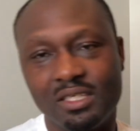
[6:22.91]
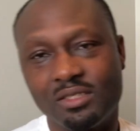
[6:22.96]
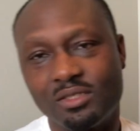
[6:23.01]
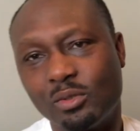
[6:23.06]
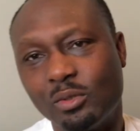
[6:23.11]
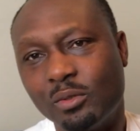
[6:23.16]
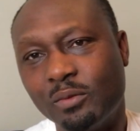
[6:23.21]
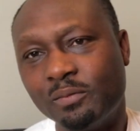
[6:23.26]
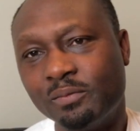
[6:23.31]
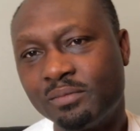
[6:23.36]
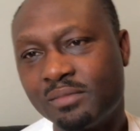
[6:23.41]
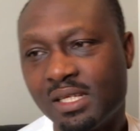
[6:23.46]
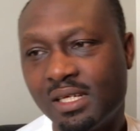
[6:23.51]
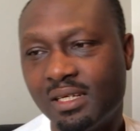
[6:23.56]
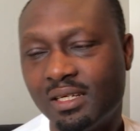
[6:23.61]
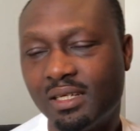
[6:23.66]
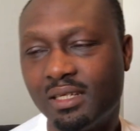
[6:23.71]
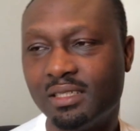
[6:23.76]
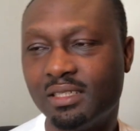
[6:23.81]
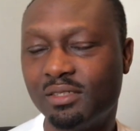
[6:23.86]
So
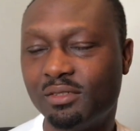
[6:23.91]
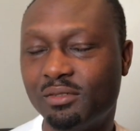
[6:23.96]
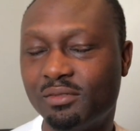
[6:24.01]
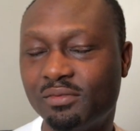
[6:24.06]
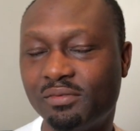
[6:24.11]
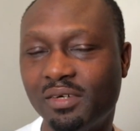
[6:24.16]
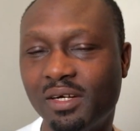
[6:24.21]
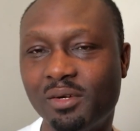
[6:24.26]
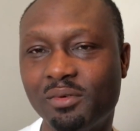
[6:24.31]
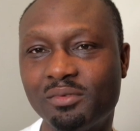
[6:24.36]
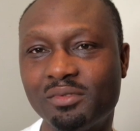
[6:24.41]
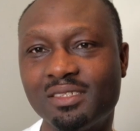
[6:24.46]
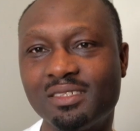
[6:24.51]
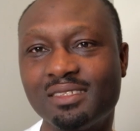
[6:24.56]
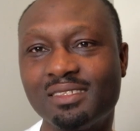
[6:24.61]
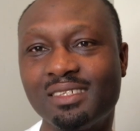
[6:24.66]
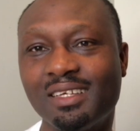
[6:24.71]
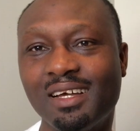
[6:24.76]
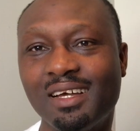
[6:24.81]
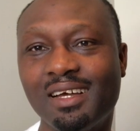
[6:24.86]
you found
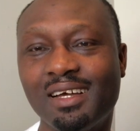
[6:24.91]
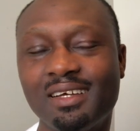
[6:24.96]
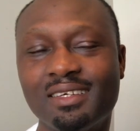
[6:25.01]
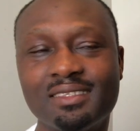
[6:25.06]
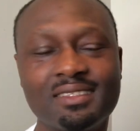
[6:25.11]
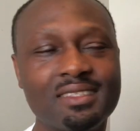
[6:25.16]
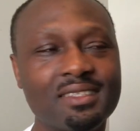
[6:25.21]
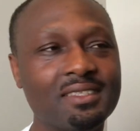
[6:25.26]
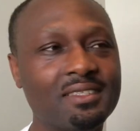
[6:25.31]
that